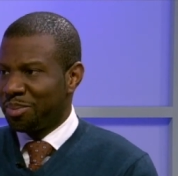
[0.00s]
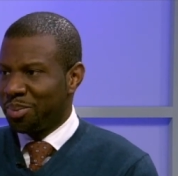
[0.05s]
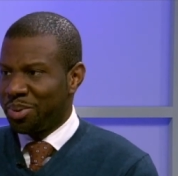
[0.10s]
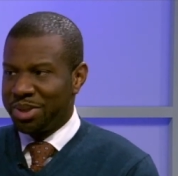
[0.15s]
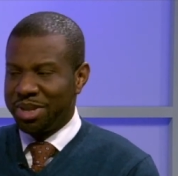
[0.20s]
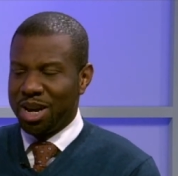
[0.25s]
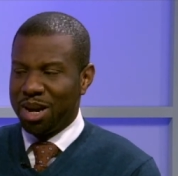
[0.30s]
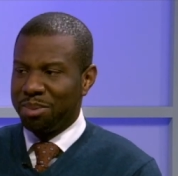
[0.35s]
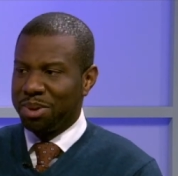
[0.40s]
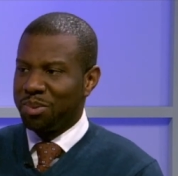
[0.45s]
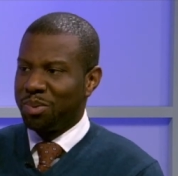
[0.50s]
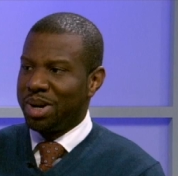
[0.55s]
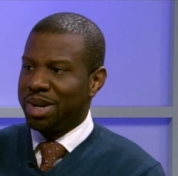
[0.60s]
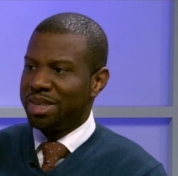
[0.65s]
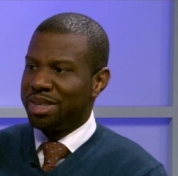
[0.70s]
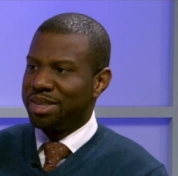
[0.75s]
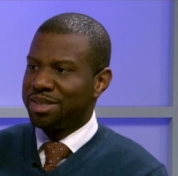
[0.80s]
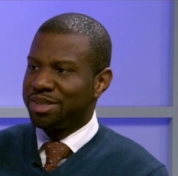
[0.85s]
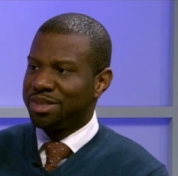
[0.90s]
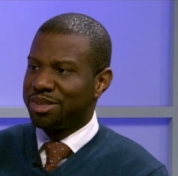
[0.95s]
predominantly
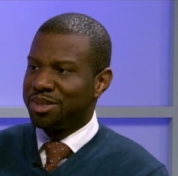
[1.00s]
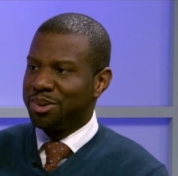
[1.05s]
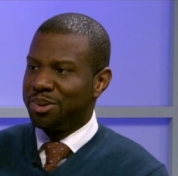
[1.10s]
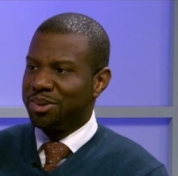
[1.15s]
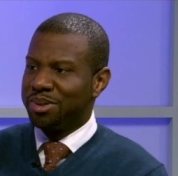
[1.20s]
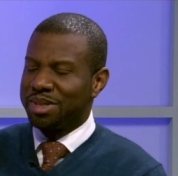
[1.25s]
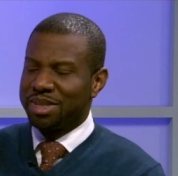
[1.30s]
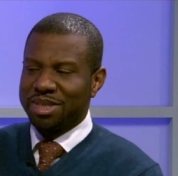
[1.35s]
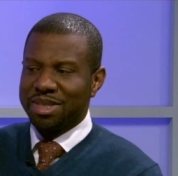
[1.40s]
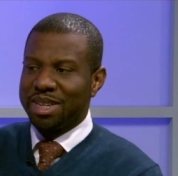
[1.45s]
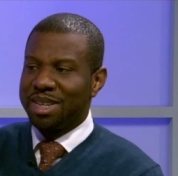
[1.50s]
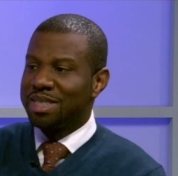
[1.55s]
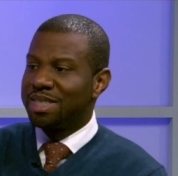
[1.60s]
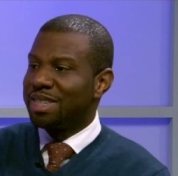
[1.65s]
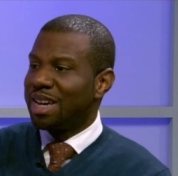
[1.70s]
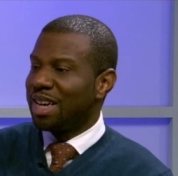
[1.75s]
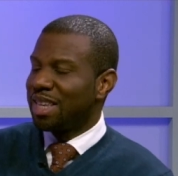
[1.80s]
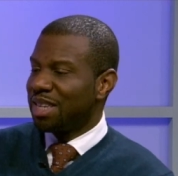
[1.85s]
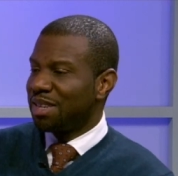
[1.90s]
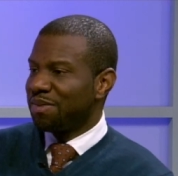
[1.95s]
white institutions. It's
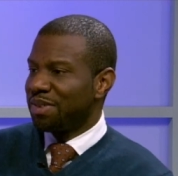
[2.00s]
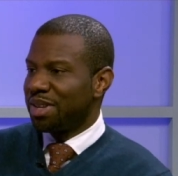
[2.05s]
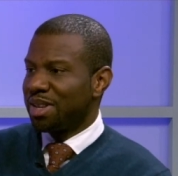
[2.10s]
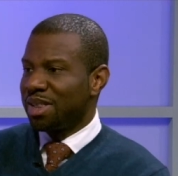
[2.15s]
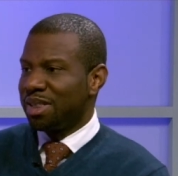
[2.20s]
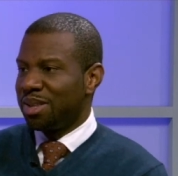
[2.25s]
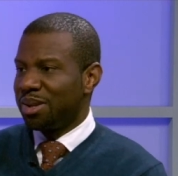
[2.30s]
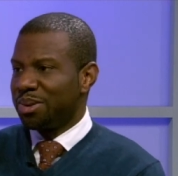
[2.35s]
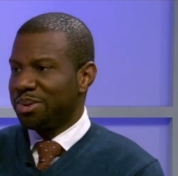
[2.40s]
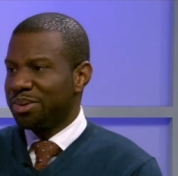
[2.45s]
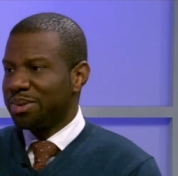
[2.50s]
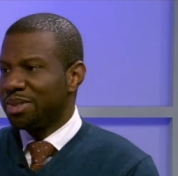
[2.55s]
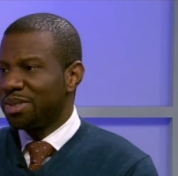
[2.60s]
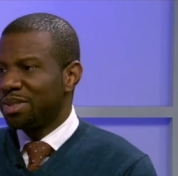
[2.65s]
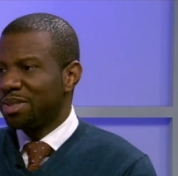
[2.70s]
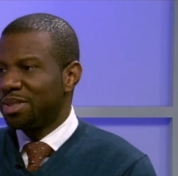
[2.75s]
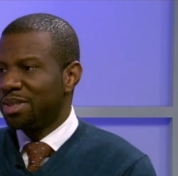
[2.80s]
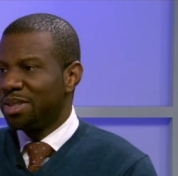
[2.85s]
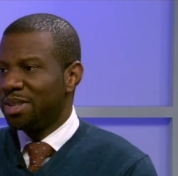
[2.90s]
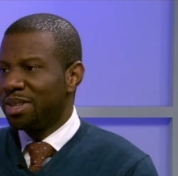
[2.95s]
not even
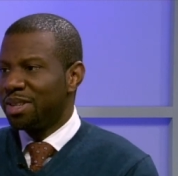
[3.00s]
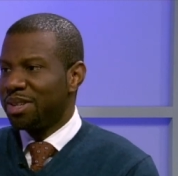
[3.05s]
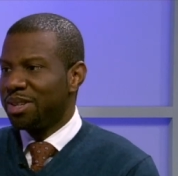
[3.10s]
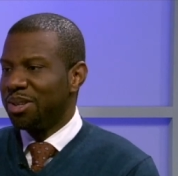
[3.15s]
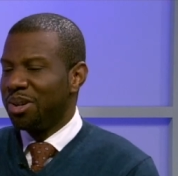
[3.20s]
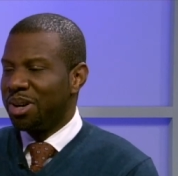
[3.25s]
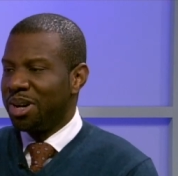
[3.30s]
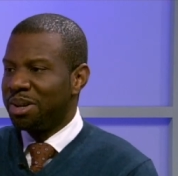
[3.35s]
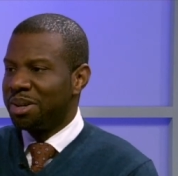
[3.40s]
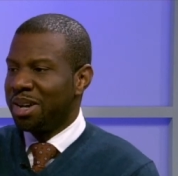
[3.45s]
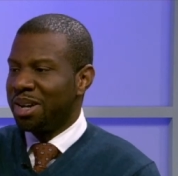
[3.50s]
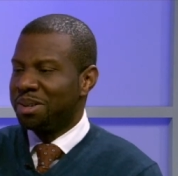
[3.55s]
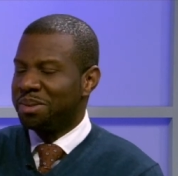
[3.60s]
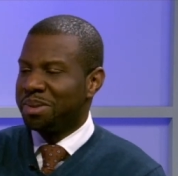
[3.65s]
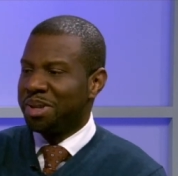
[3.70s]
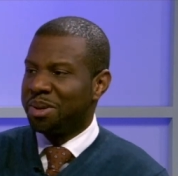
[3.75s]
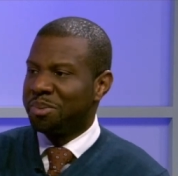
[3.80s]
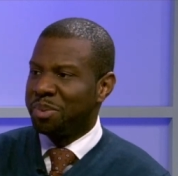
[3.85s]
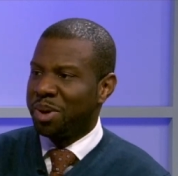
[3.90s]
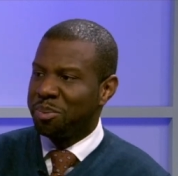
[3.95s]
close. You know, a,
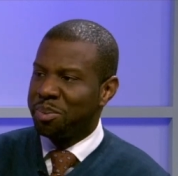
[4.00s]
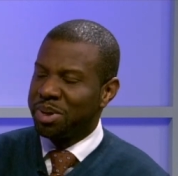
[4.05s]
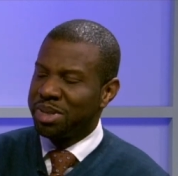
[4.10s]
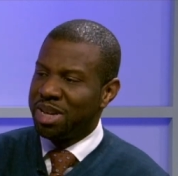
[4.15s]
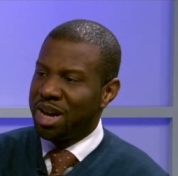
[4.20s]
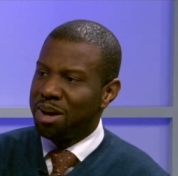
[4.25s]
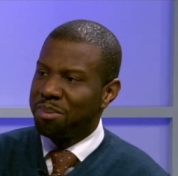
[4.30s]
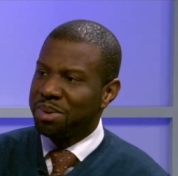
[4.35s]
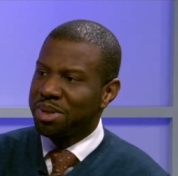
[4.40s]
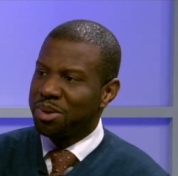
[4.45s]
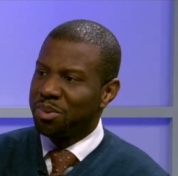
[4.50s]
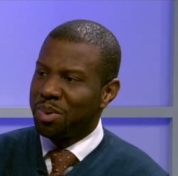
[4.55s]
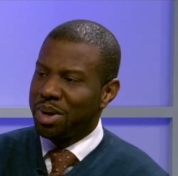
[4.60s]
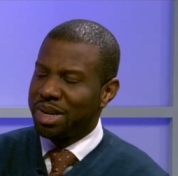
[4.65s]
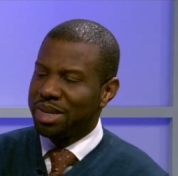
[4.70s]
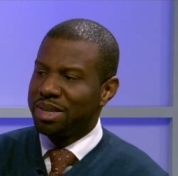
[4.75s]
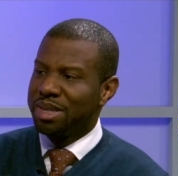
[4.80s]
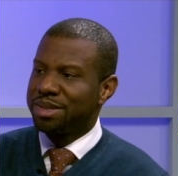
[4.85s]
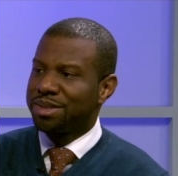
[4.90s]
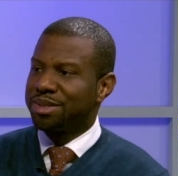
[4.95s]
a, a predominantly
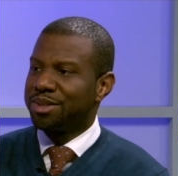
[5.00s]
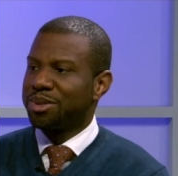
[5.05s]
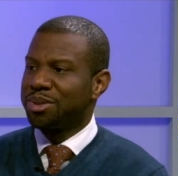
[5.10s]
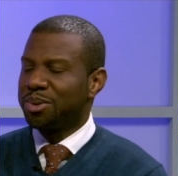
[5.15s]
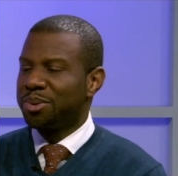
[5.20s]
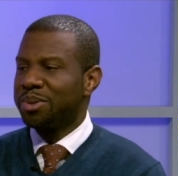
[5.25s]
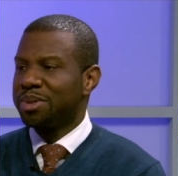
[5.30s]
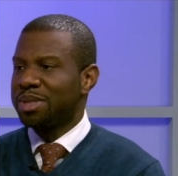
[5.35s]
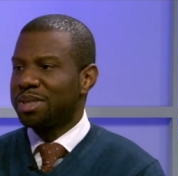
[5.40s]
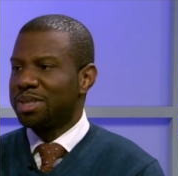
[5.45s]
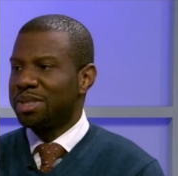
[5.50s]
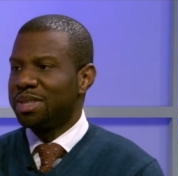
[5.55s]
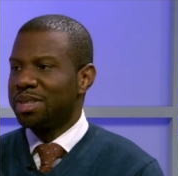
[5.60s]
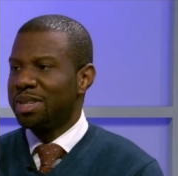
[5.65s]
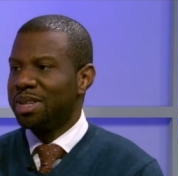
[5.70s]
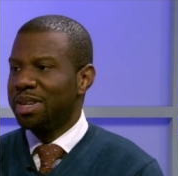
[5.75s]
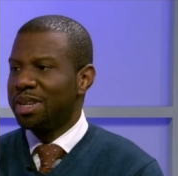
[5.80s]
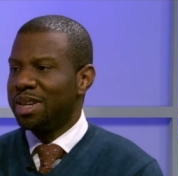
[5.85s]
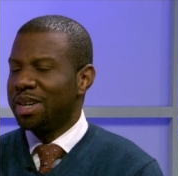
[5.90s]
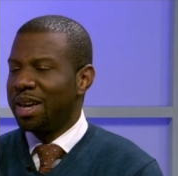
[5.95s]
white institution
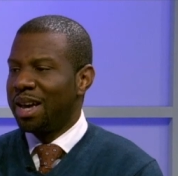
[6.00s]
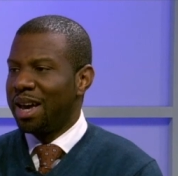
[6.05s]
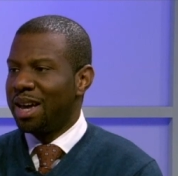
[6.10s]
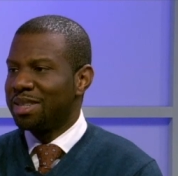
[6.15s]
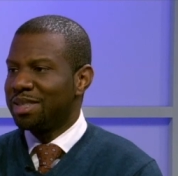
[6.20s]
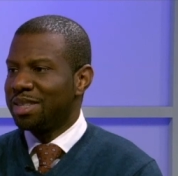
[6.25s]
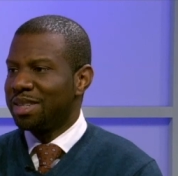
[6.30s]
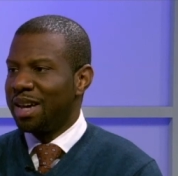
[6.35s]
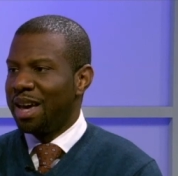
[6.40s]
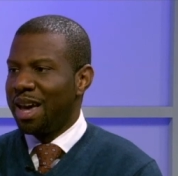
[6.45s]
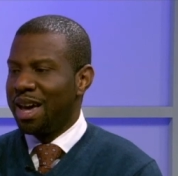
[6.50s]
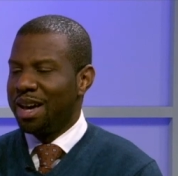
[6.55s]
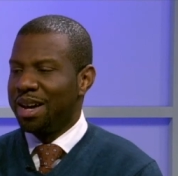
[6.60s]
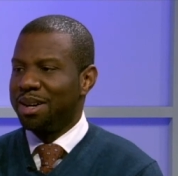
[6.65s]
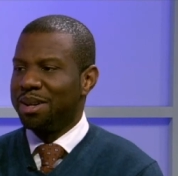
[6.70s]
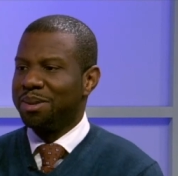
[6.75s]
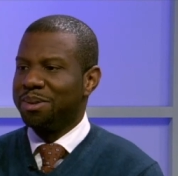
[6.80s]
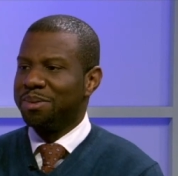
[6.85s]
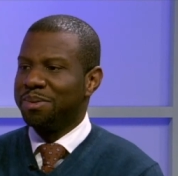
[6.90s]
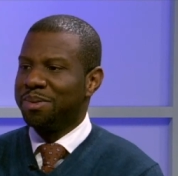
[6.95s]
has to
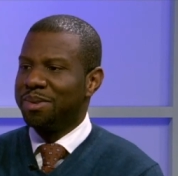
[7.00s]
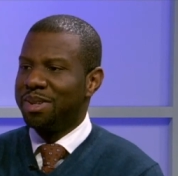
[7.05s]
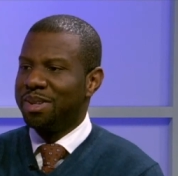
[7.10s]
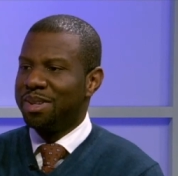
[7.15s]
have